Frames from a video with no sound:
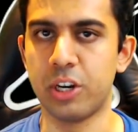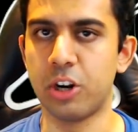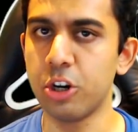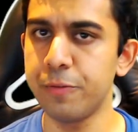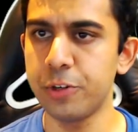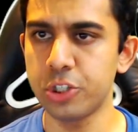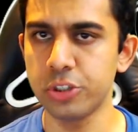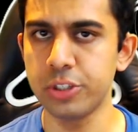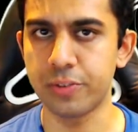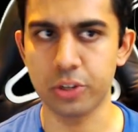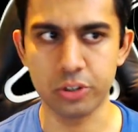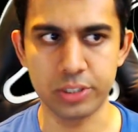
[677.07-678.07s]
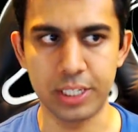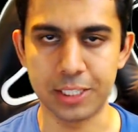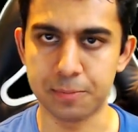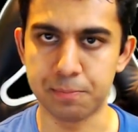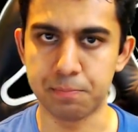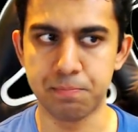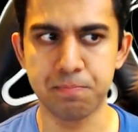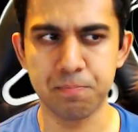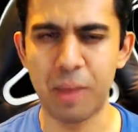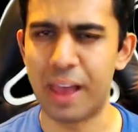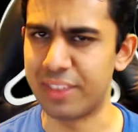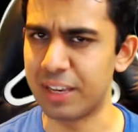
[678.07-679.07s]
Artificial difficulty is,
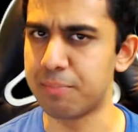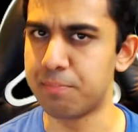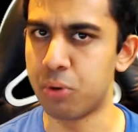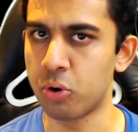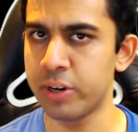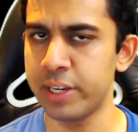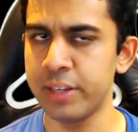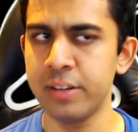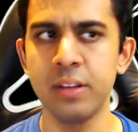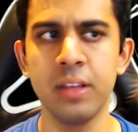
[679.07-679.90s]
I think, boring.